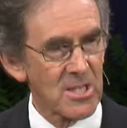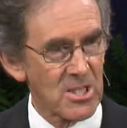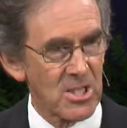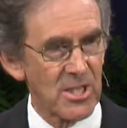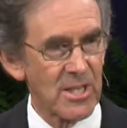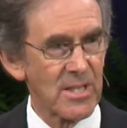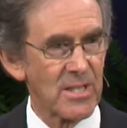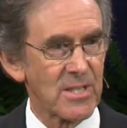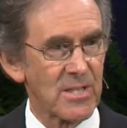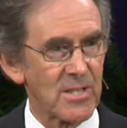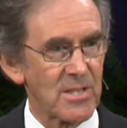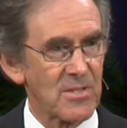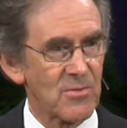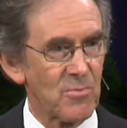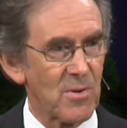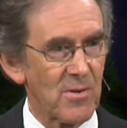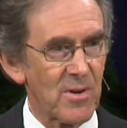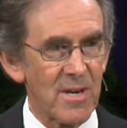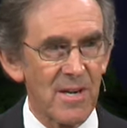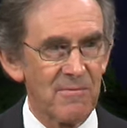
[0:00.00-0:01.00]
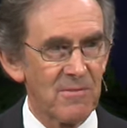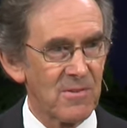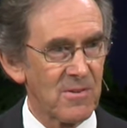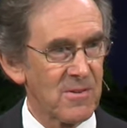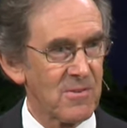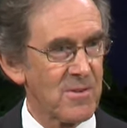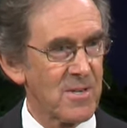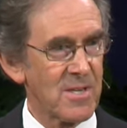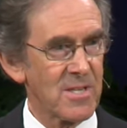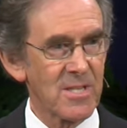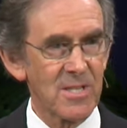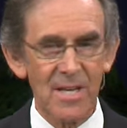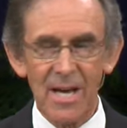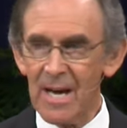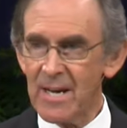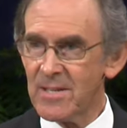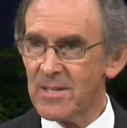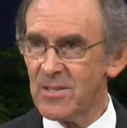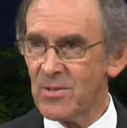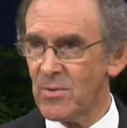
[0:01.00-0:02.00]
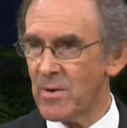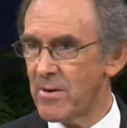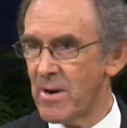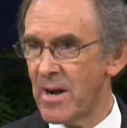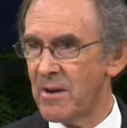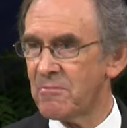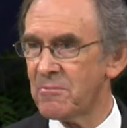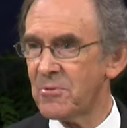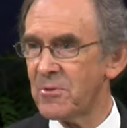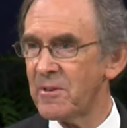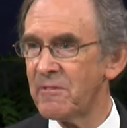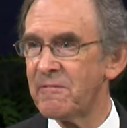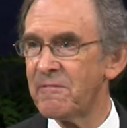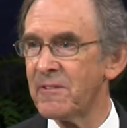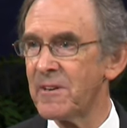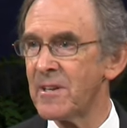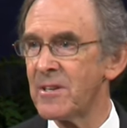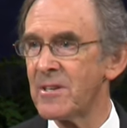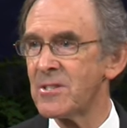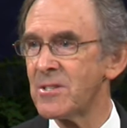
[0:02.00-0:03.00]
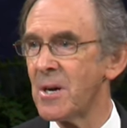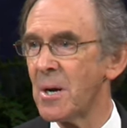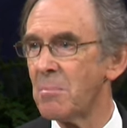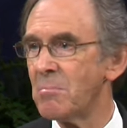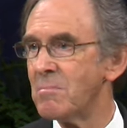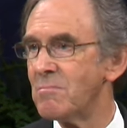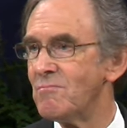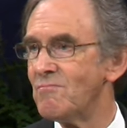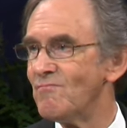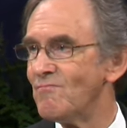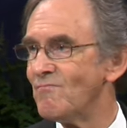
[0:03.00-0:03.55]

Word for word: to Jesus, wherever we're scattered, wherever we finish up,